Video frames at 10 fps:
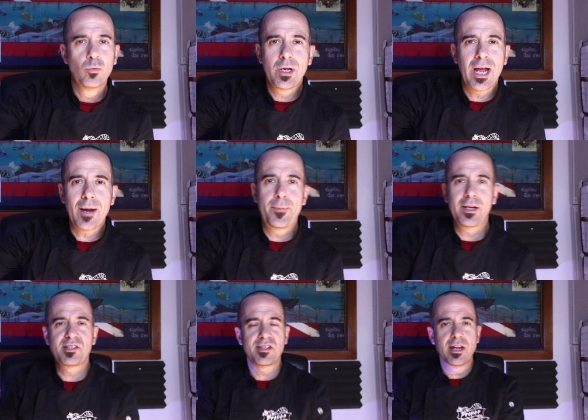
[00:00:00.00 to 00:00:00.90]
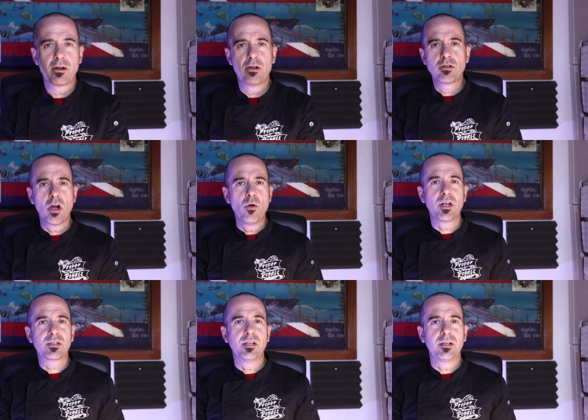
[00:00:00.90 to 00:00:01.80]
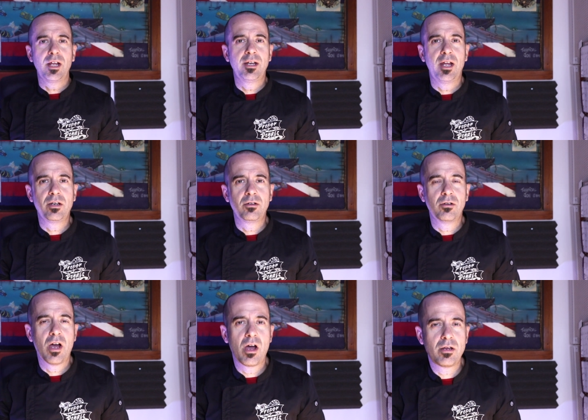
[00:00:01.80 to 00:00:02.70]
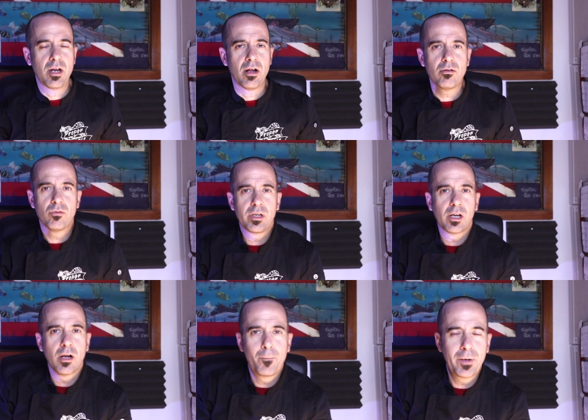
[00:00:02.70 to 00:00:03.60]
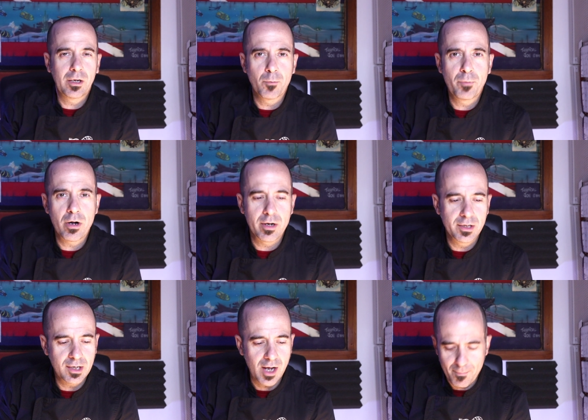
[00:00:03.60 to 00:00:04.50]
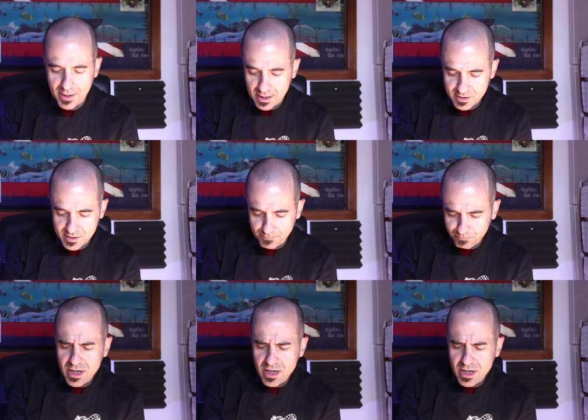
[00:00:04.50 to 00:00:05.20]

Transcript: we got to pick a scenario and go with, and, and then, uh, you know, we can all pick it apart in the comments.